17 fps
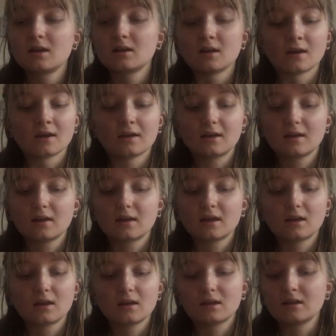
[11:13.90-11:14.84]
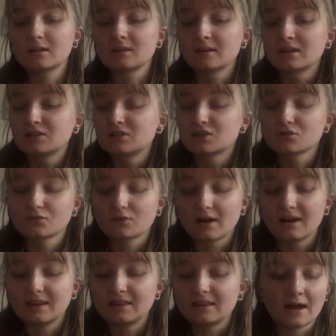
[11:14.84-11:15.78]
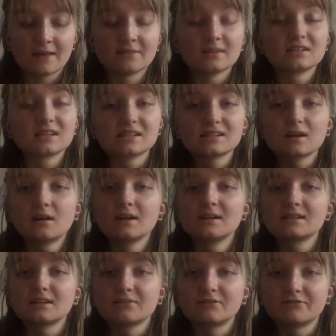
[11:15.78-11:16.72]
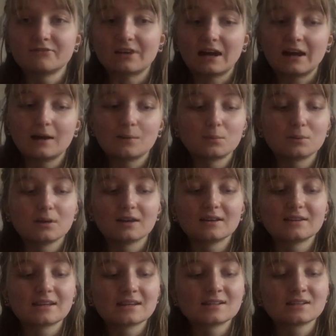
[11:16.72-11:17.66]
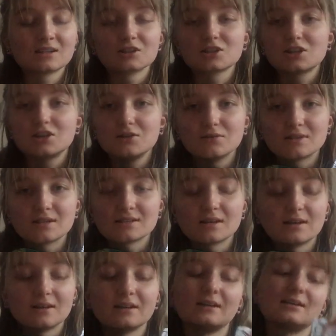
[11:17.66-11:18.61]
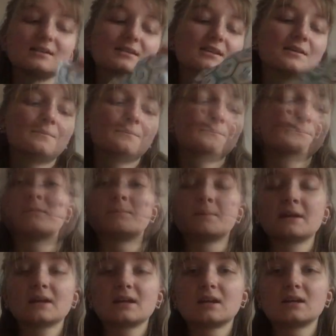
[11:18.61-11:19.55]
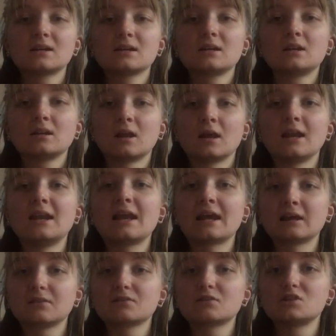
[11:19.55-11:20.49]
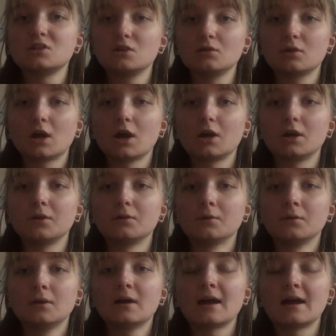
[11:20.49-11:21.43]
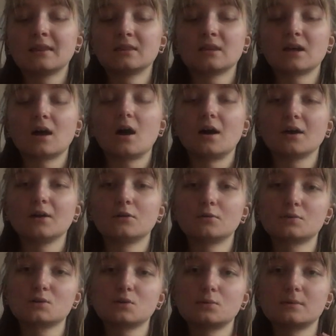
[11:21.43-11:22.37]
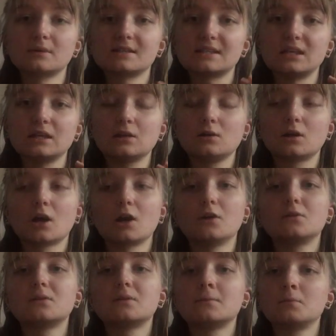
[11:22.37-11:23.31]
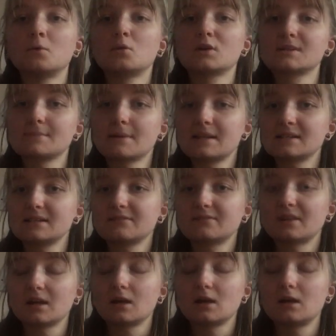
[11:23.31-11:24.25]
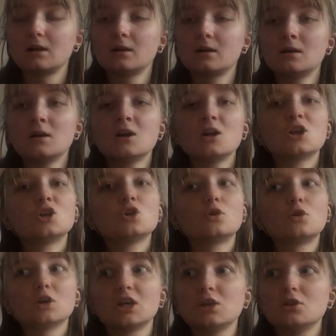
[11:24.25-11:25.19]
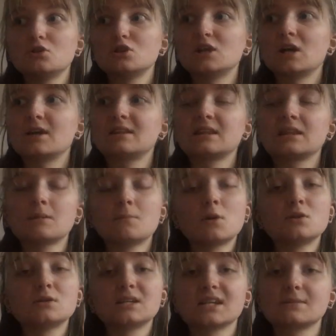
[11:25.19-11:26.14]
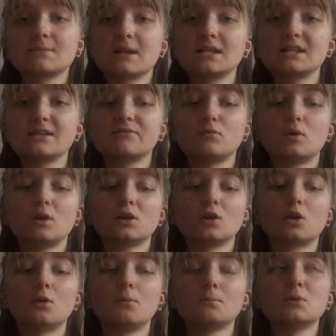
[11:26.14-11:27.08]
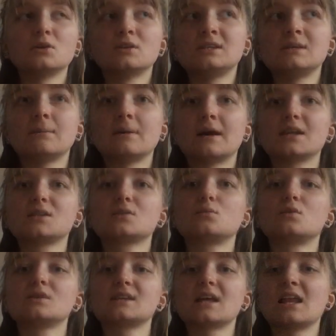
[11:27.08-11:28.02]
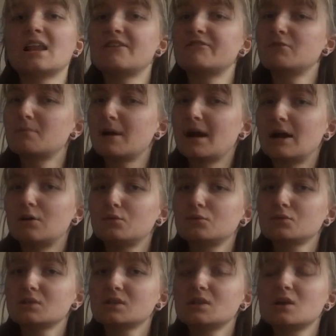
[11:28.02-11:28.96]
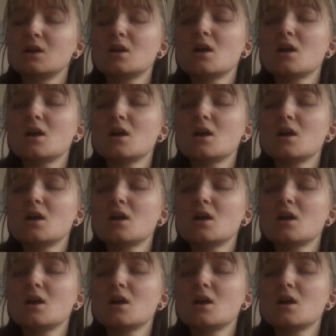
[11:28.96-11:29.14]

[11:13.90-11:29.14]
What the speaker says: Like, they're just great, and the designs are fab, like they're such cute designs. The bigger like lengths you go and the higher absorbency you go, the more expensive they are. Not hugely, I think the most expensive one on Pussy Pads was £11,